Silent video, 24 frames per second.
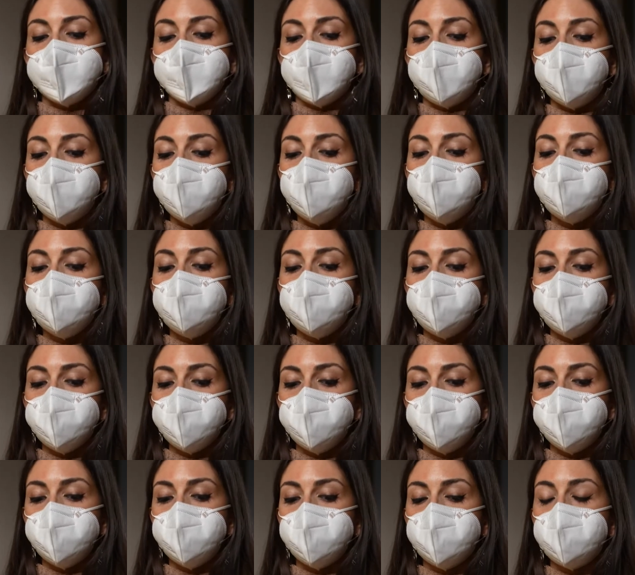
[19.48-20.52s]
in order
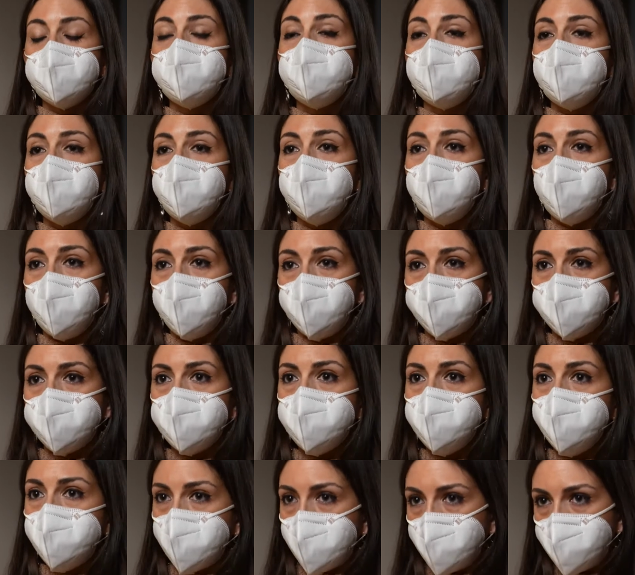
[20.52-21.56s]
to evaluate the
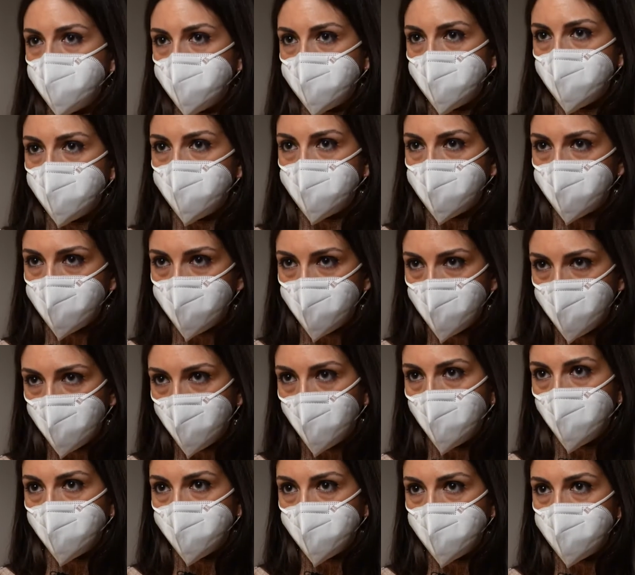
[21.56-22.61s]
potential role
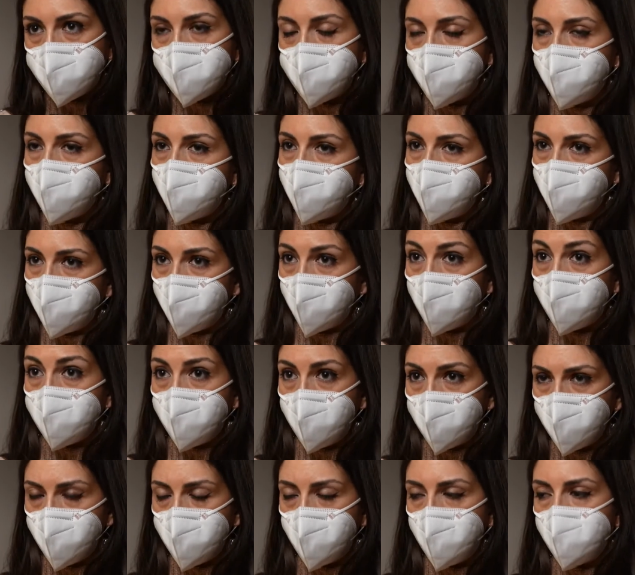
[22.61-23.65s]
of this peripheral
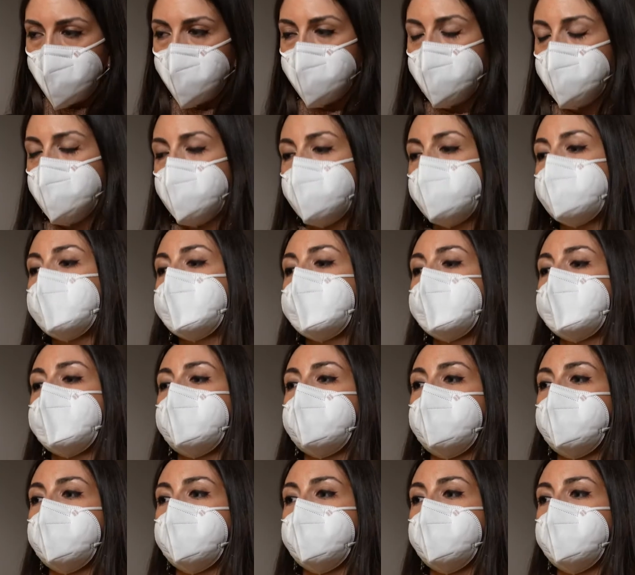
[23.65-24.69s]
biomarker
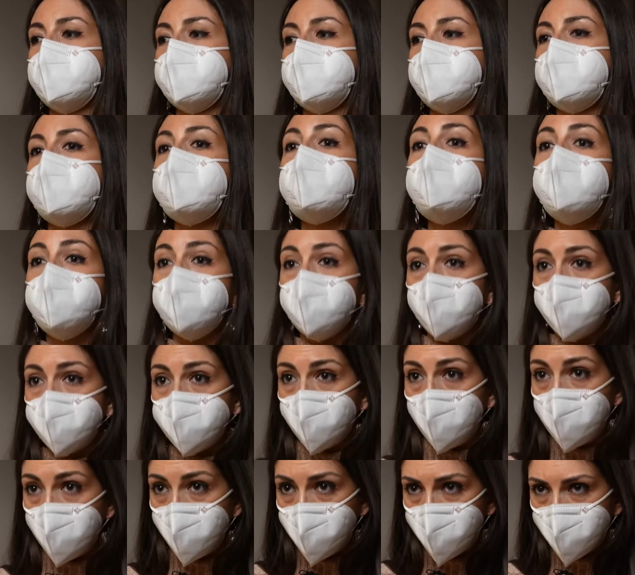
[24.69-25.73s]
in prodromal
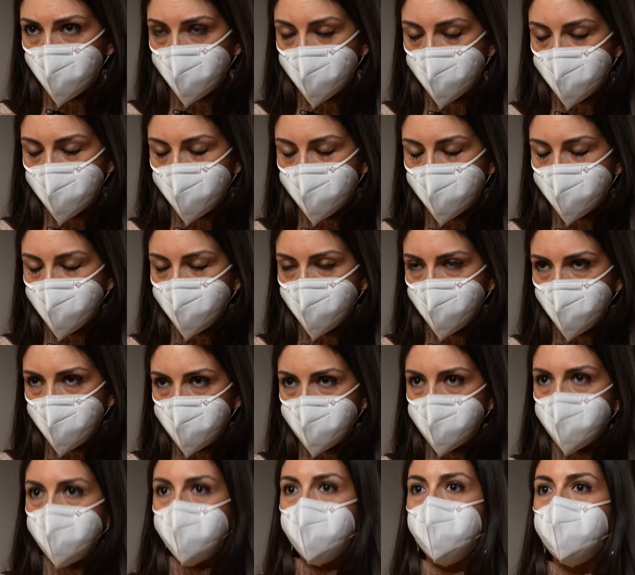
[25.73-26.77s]
and preclinical phase
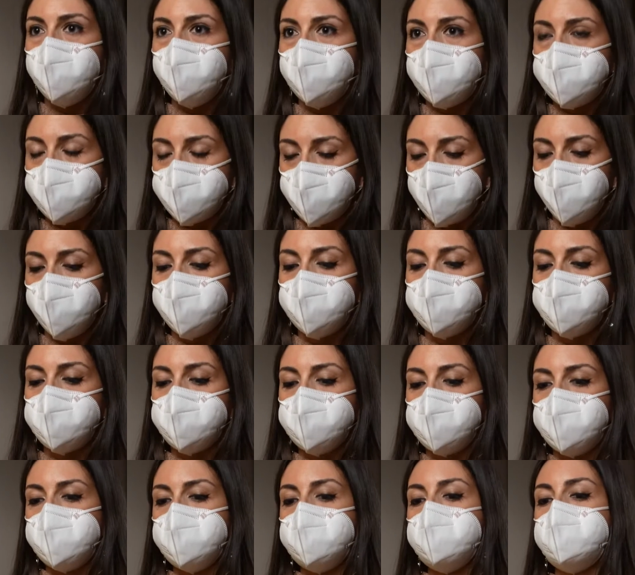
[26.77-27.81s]
of Alzheimer's
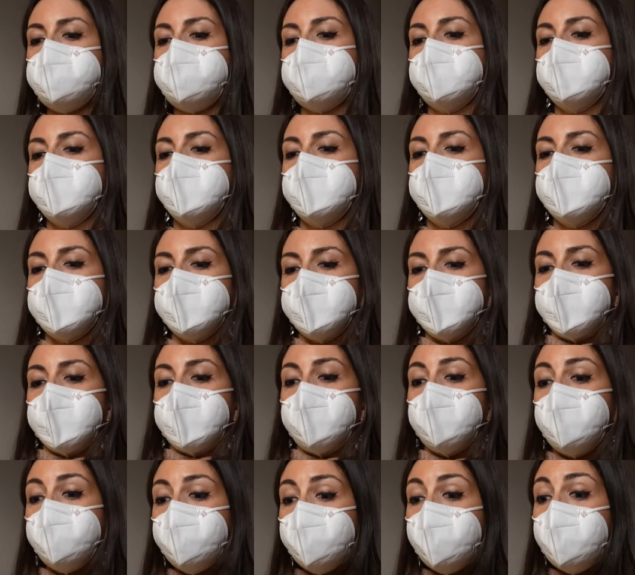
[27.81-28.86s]
disease.
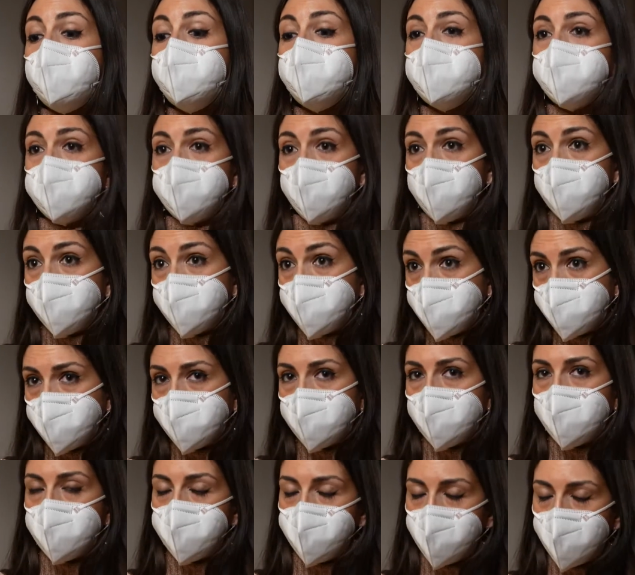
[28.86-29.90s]
We found that
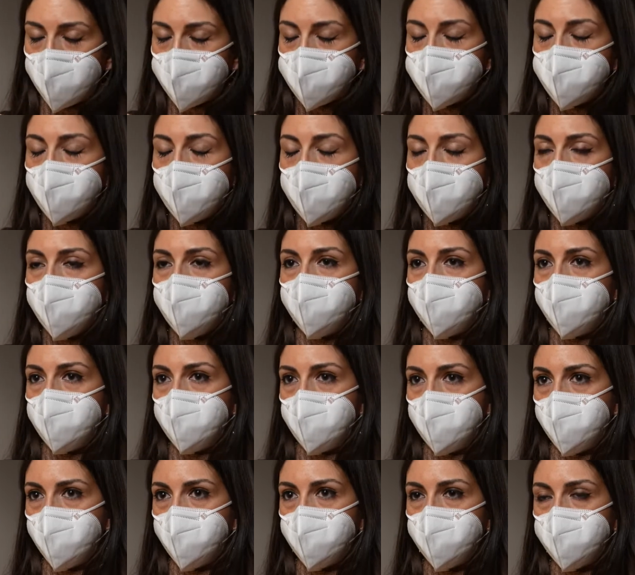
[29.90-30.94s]
plasma NfL
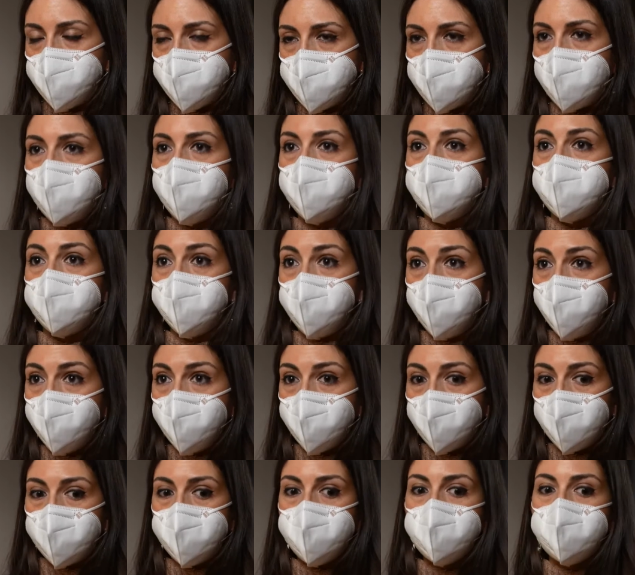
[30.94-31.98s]
levels are
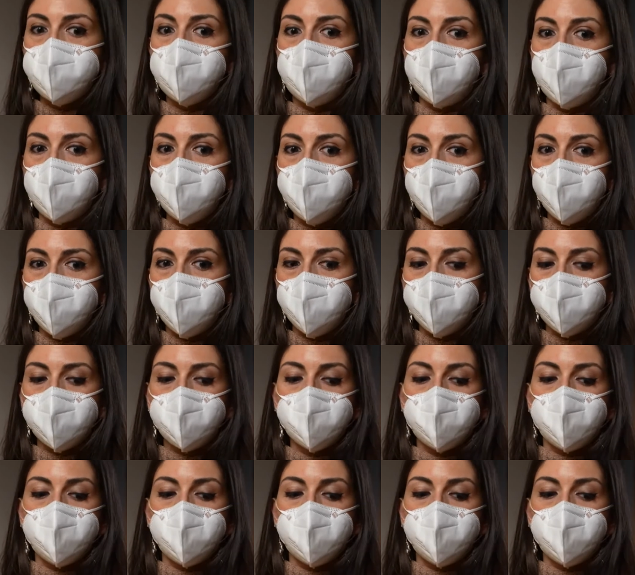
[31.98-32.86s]
different among